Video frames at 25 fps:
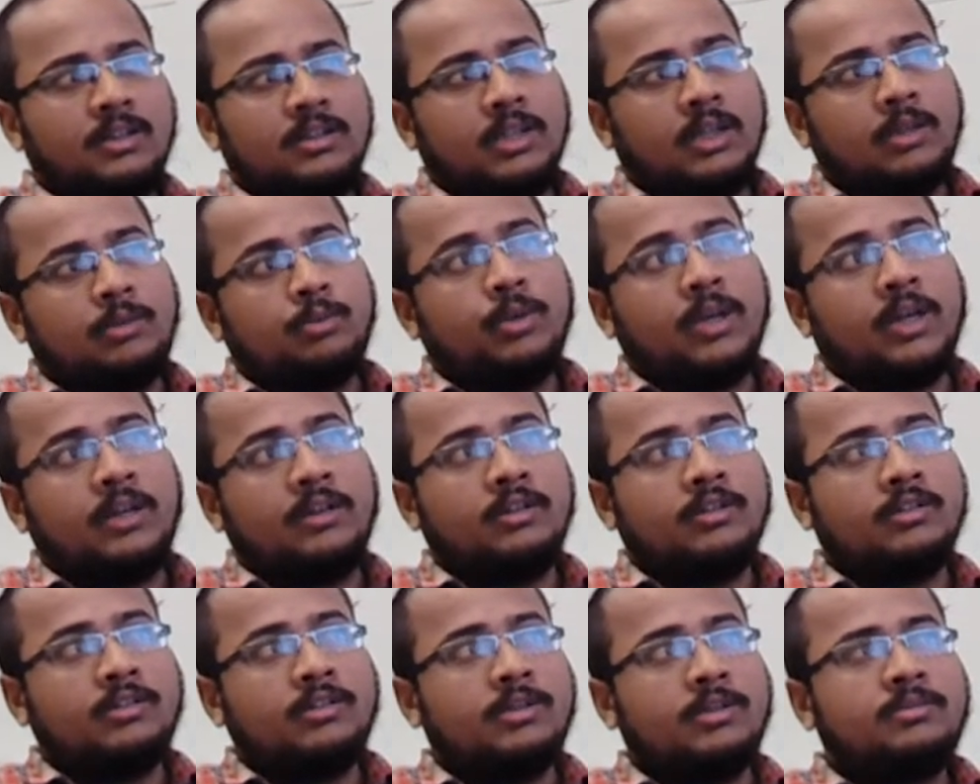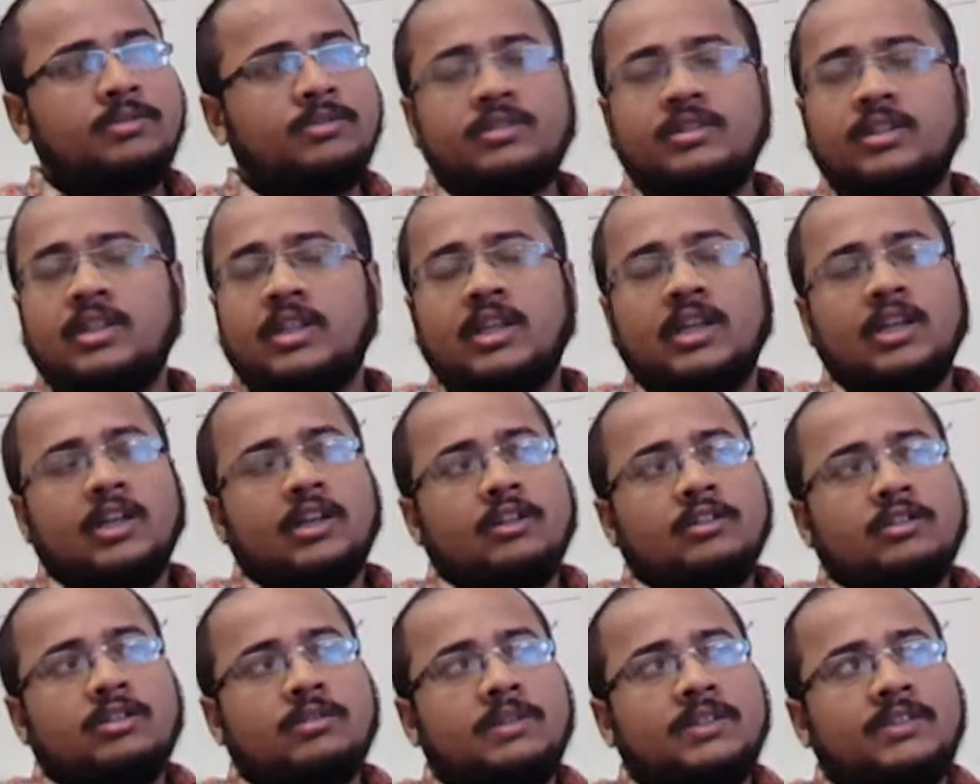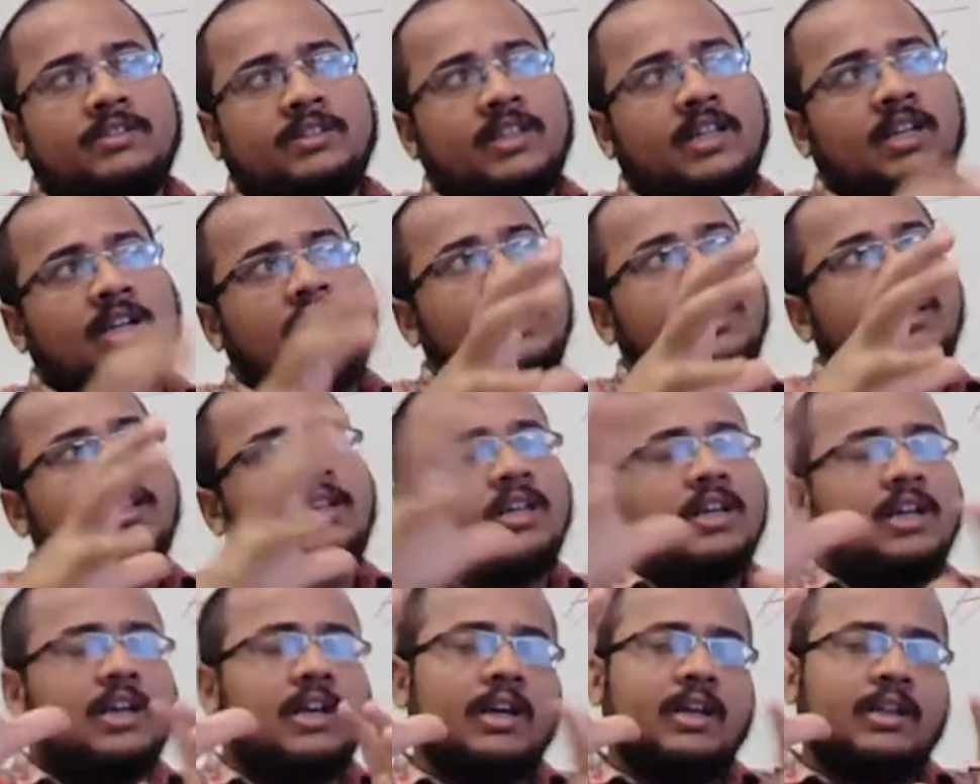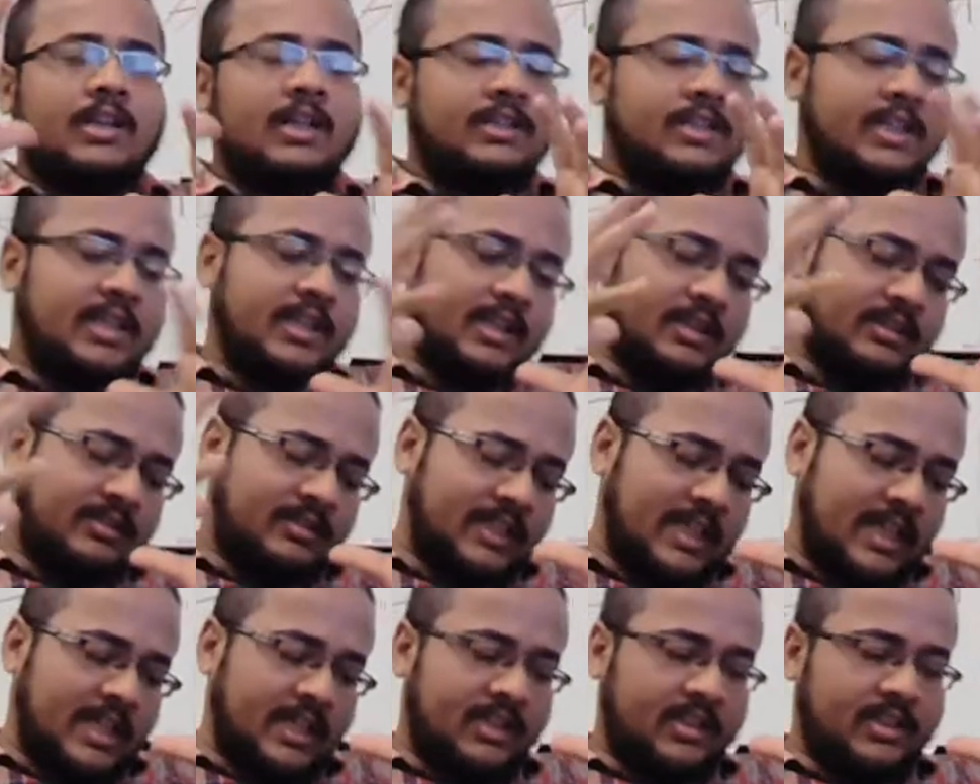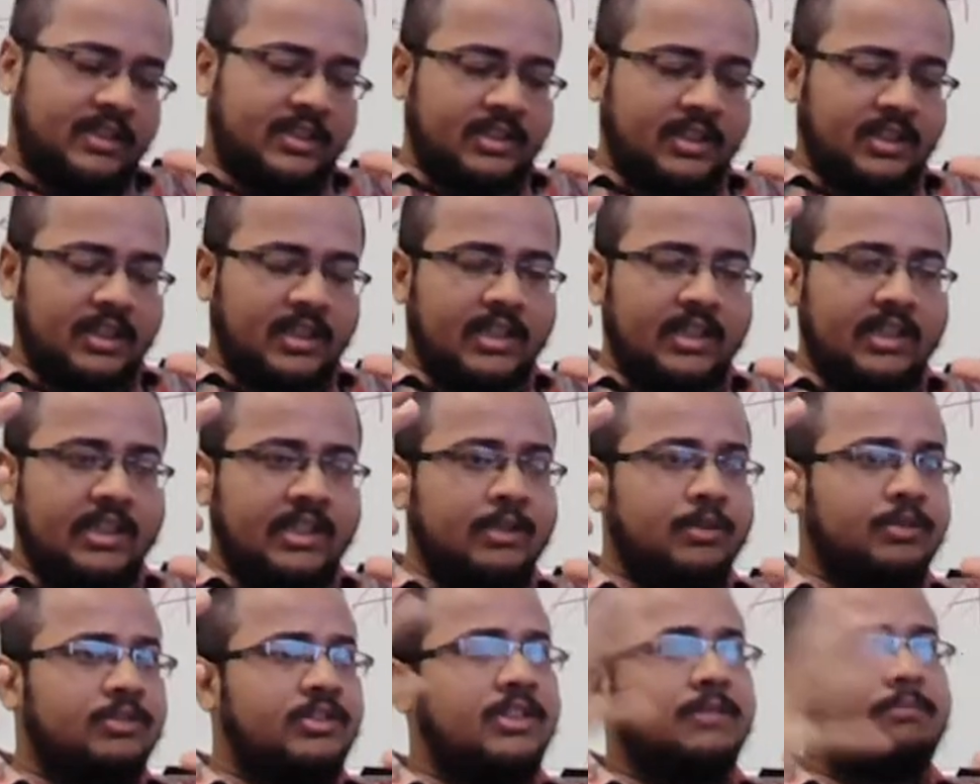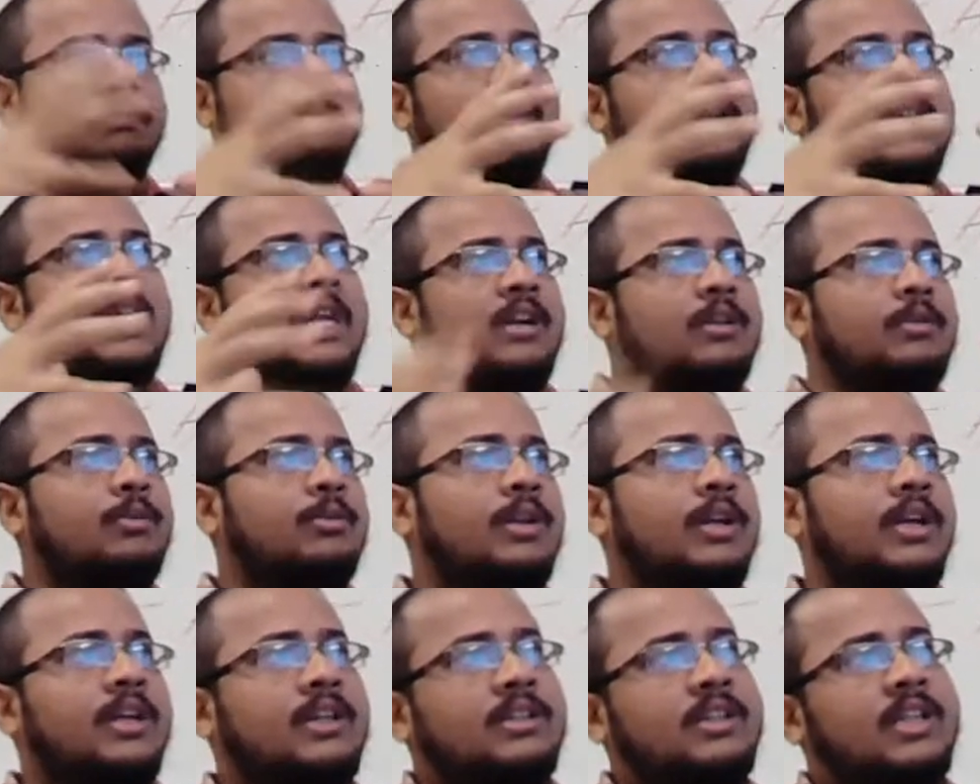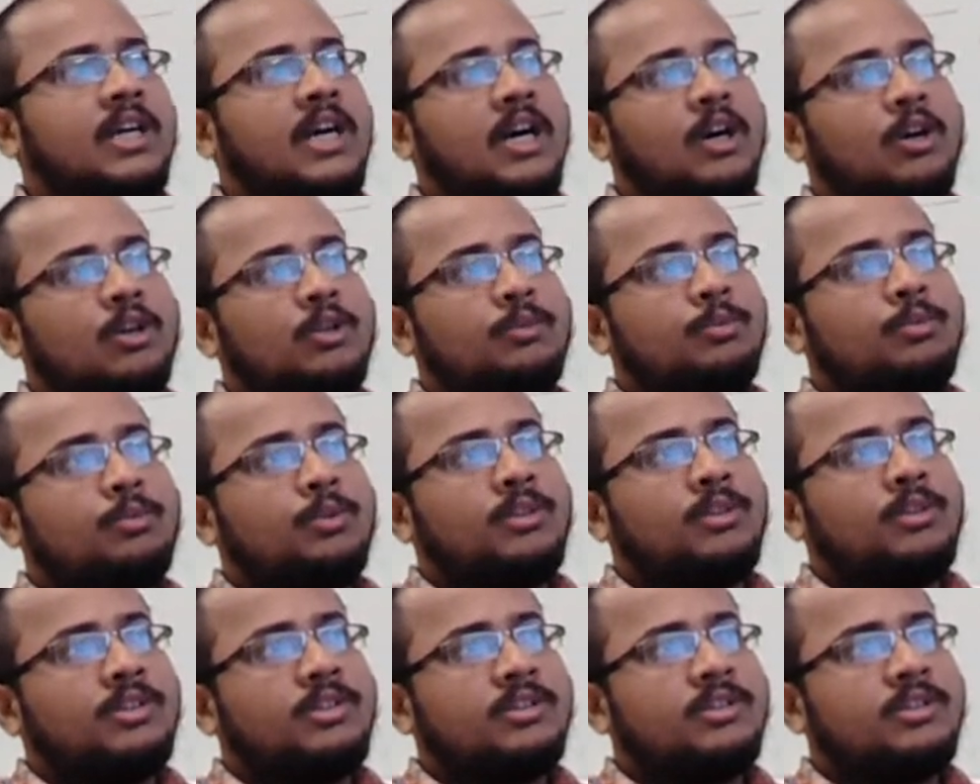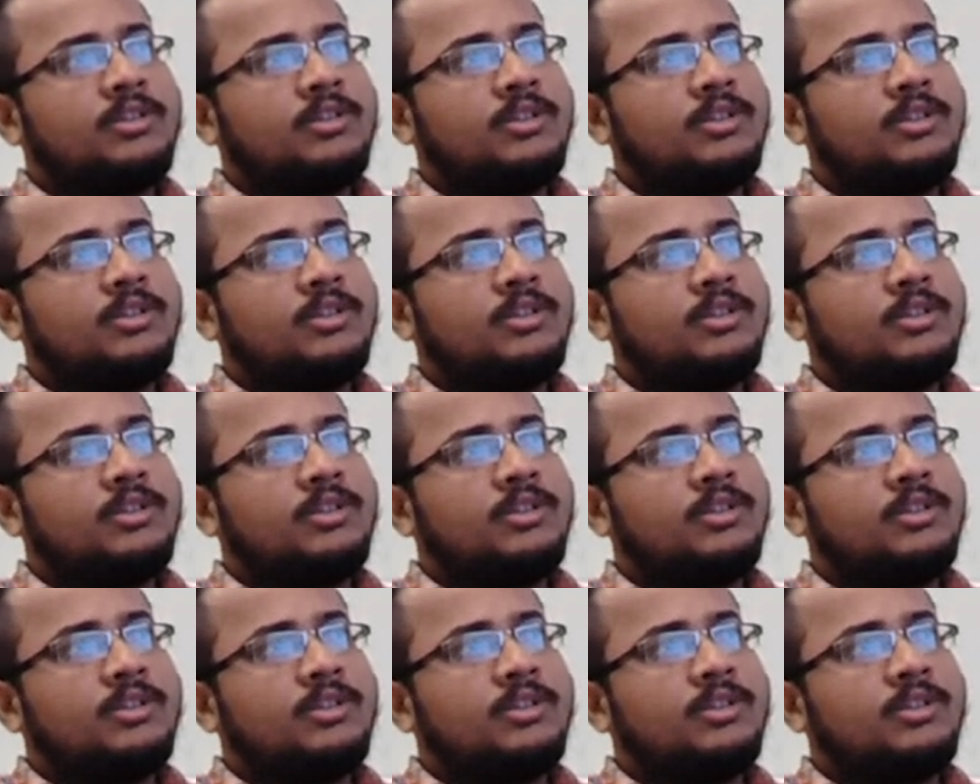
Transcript: the two algorithms. So basically, the thing is that you simply calculate the output.